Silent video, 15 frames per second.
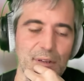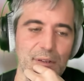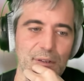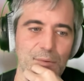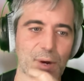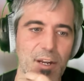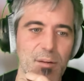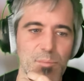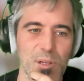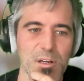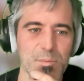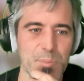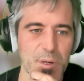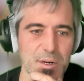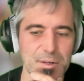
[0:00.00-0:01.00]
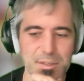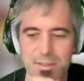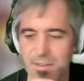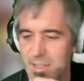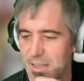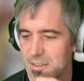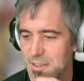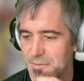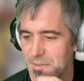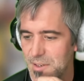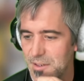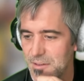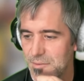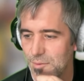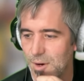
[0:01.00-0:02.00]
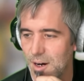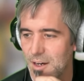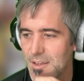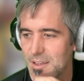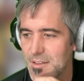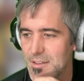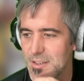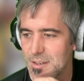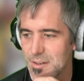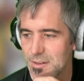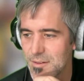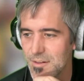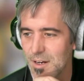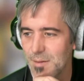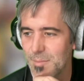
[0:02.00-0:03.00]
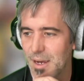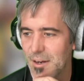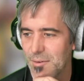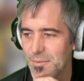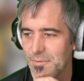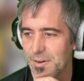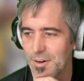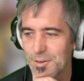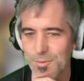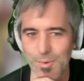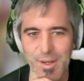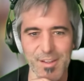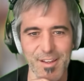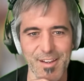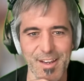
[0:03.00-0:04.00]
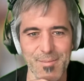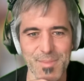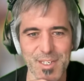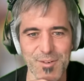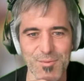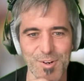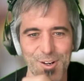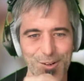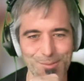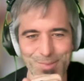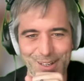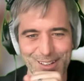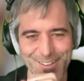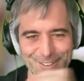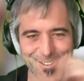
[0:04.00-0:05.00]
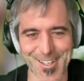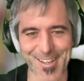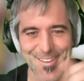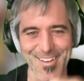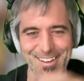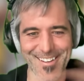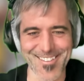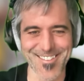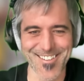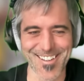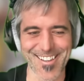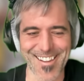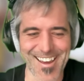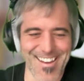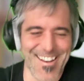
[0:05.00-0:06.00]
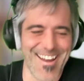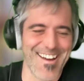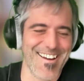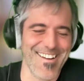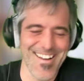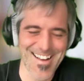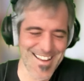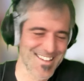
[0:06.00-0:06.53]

you, write a blog post, it's as if you walk into a microphone with an empty room and you say things, and then uh,